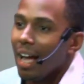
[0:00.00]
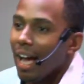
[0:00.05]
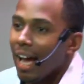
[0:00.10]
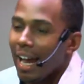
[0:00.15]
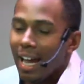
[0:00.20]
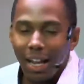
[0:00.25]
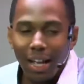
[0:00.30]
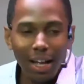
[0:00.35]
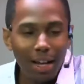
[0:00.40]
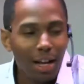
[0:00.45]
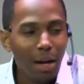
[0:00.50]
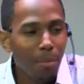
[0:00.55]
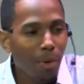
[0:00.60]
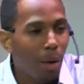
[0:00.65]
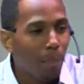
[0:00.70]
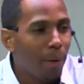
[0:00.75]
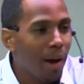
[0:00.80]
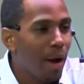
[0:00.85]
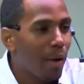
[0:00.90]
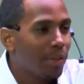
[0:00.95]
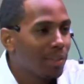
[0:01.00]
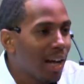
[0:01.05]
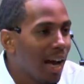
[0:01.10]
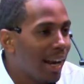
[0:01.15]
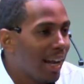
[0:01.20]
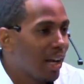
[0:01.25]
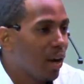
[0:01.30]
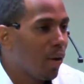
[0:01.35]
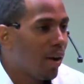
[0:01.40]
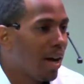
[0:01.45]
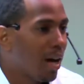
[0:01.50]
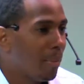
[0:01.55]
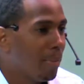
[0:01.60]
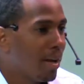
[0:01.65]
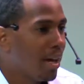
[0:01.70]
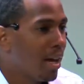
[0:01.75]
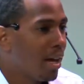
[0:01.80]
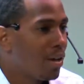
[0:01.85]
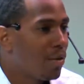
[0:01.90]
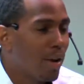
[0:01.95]
It ain't, come on, parents, y'all ain't gonna help
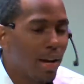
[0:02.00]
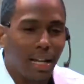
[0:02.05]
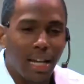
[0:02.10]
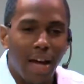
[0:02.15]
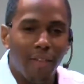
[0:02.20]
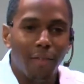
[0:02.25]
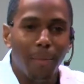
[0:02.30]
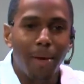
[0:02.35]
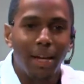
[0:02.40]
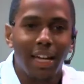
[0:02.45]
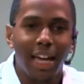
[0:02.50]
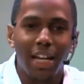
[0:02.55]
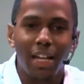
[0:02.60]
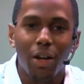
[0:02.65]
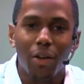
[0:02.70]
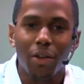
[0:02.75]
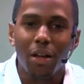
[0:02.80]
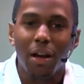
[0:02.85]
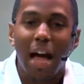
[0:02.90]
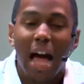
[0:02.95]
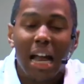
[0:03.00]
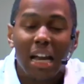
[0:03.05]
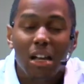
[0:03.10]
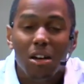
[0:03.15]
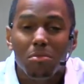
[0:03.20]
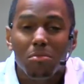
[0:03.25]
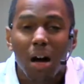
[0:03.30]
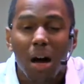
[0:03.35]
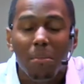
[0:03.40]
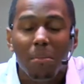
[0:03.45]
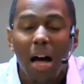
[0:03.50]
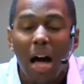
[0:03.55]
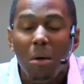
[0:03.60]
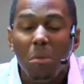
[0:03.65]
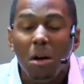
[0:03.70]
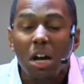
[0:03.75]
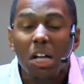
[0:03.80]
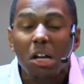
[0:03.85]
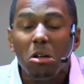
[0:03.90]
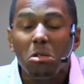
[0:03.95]
me here. You ain't never been getting on your. I know, Mama. I
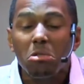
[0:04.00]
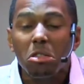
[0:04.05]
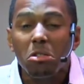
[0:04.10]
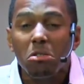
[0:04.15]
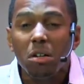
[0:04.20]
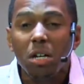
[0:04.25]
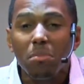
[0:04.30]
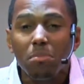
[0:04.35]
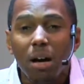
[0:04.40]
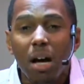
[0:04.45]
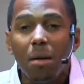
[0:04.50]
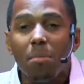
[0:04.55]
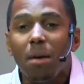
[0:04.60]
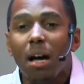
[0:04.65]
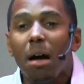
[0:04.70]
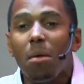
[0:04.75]
wasn't gonna do it, Mama.